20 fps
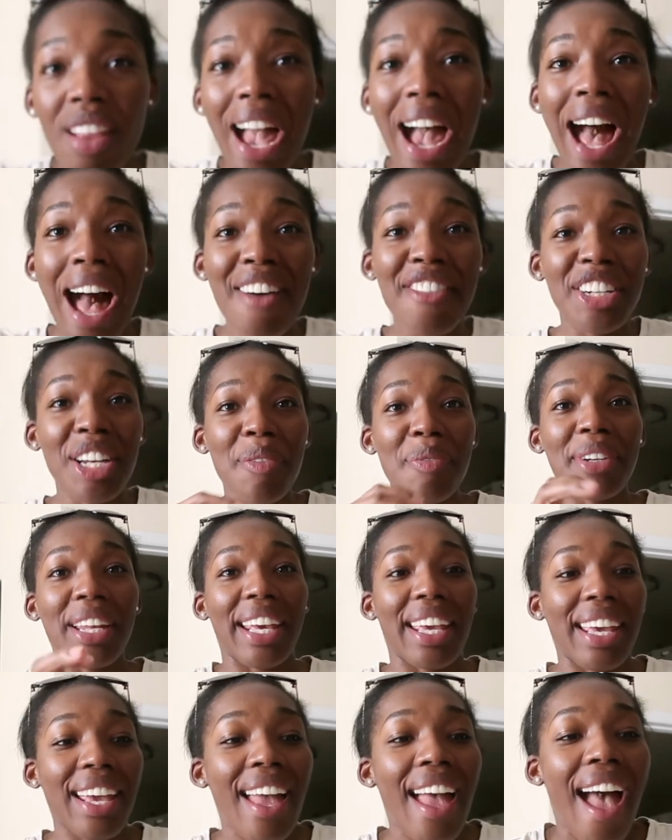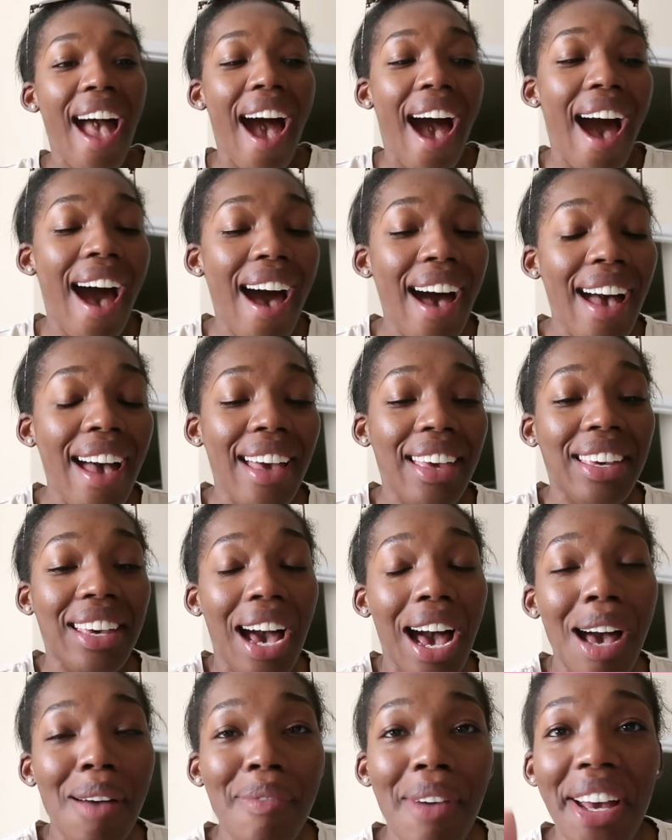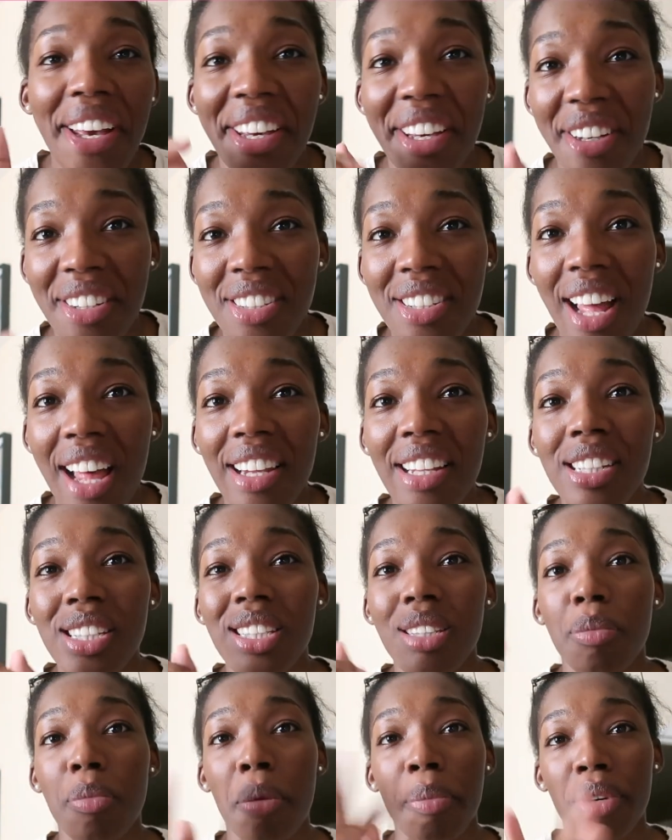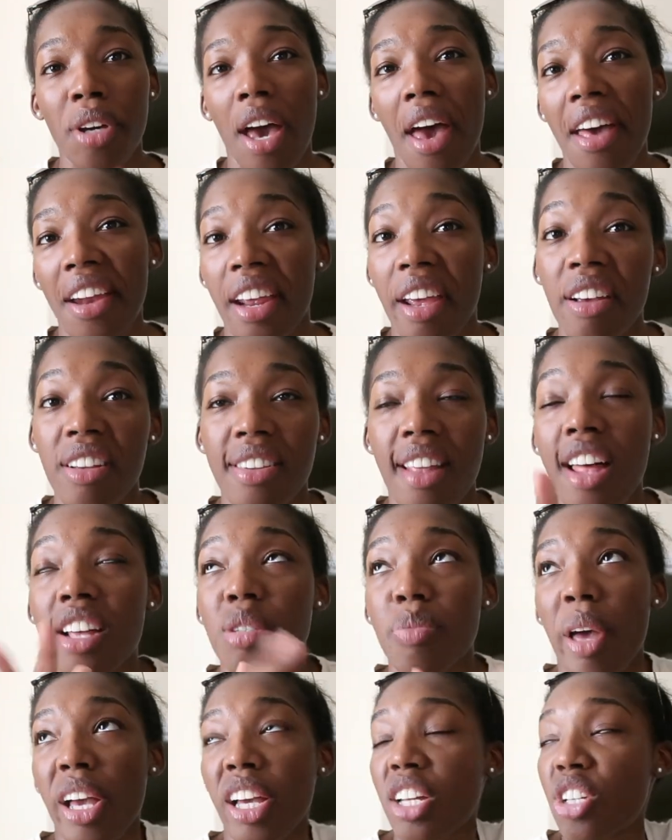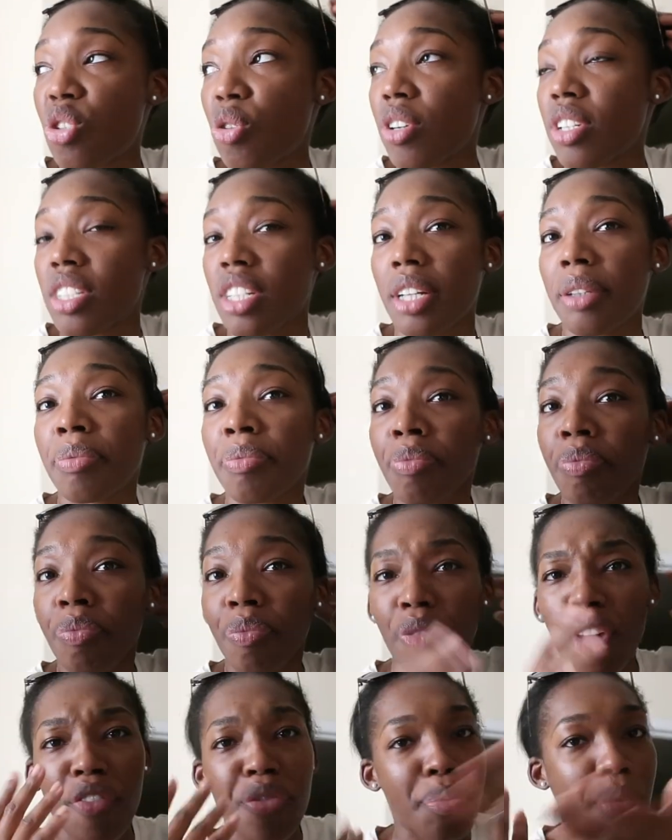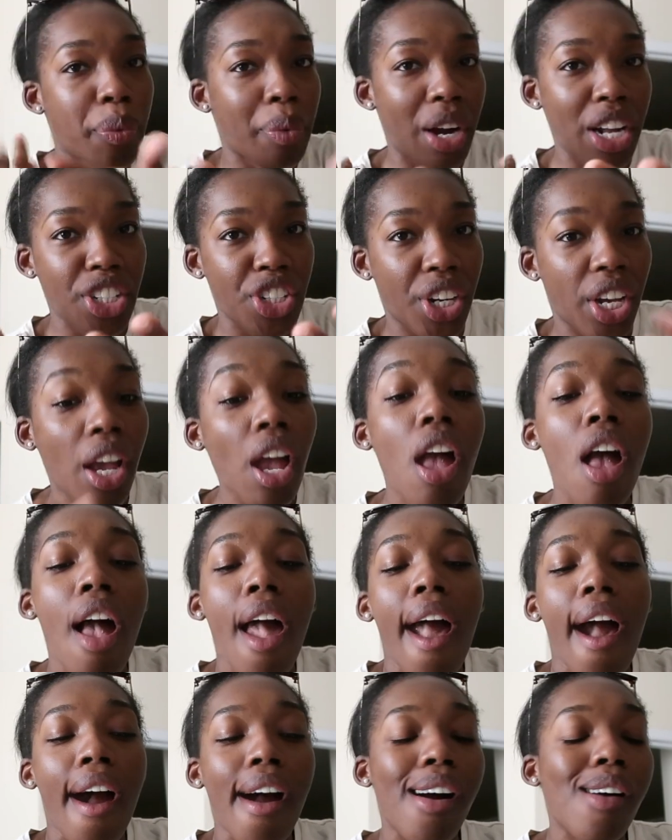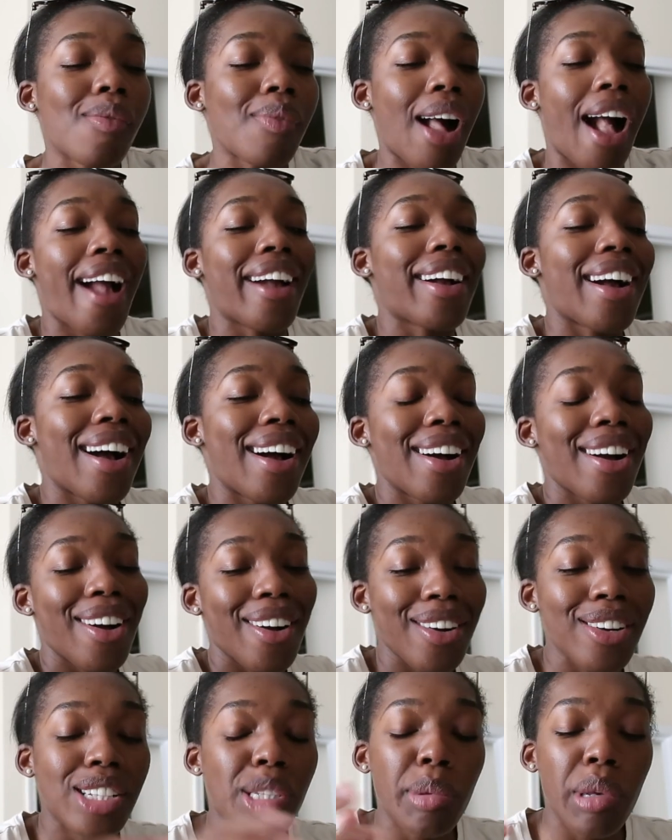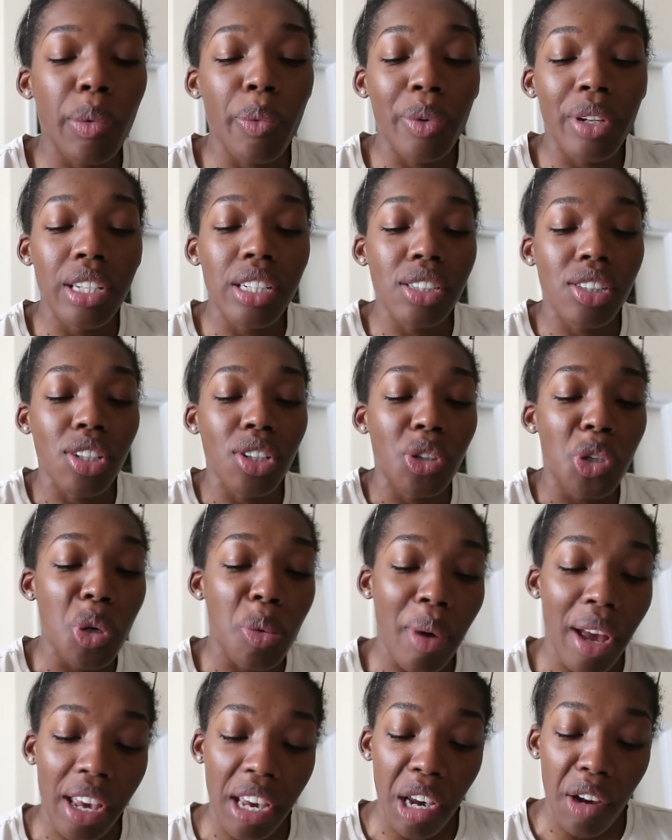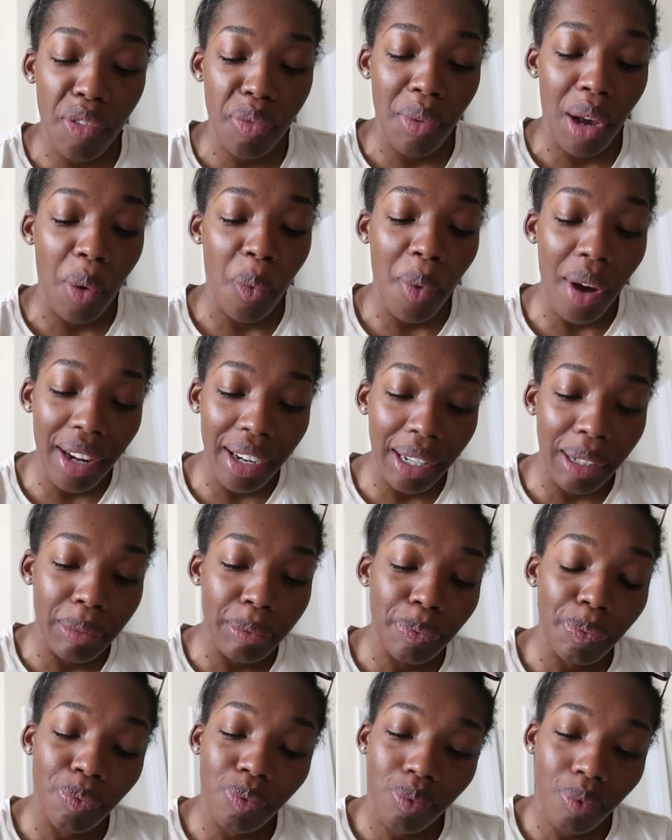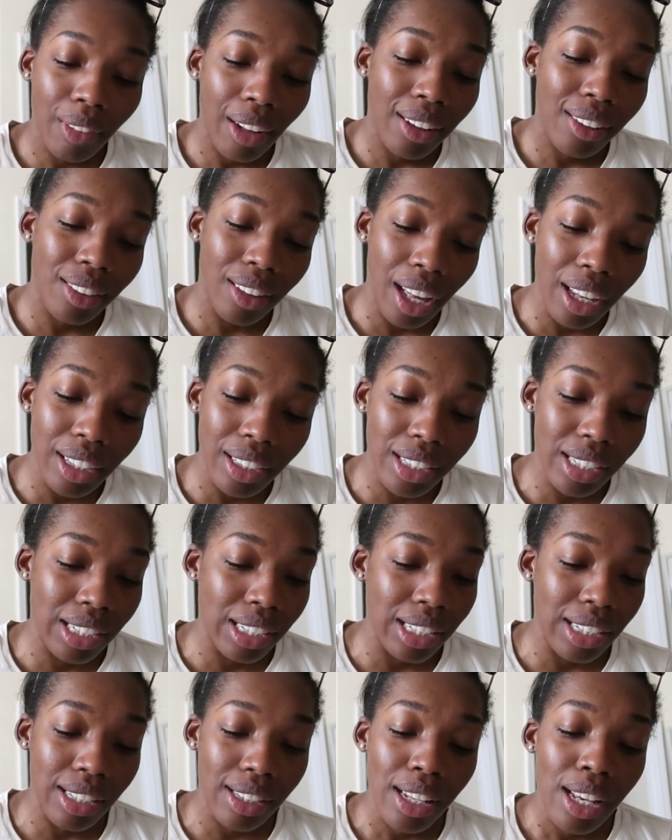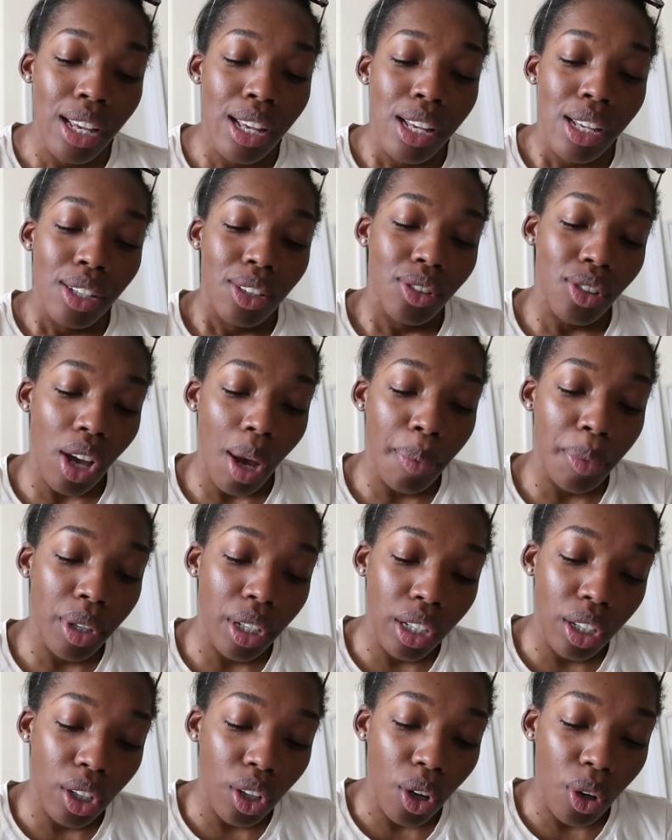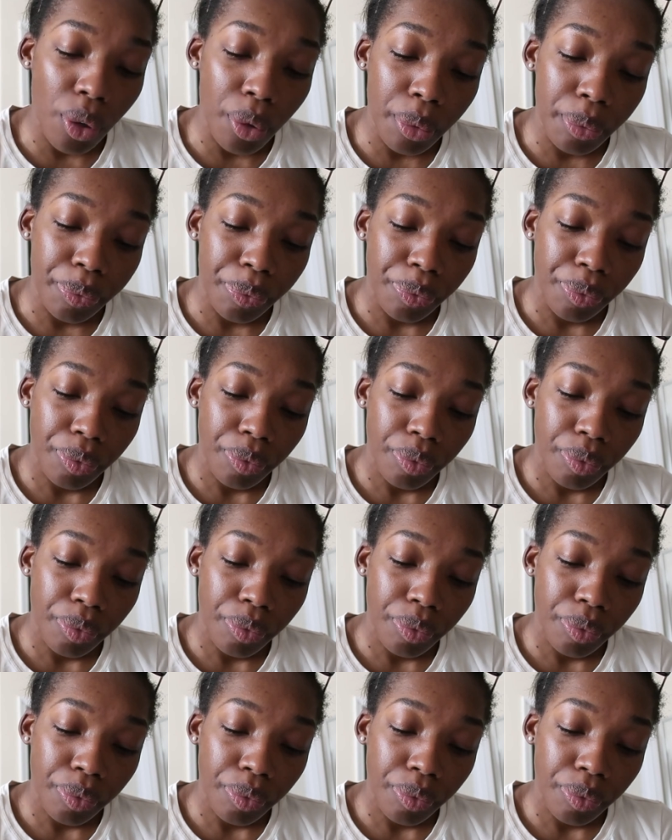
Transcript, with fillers: I have an update I got my hairstylist remember I had a hairstylist back in Georgia if you've been watching um I got her to be willing to do my hair for my wedding thank goodness so I'm gonna go